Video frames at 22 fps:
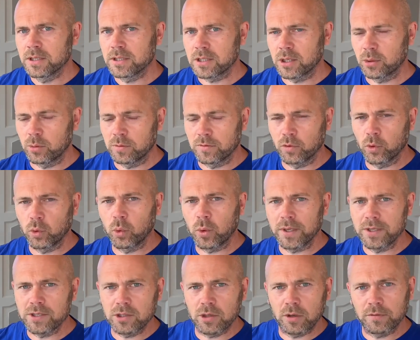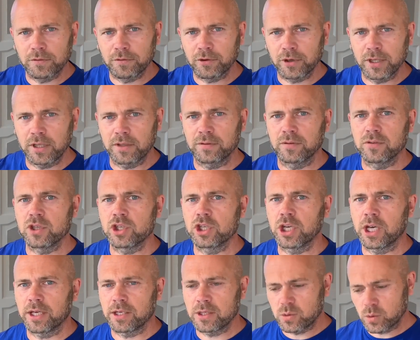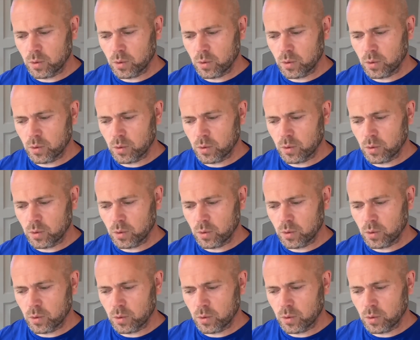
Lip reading: So we've always got three different shades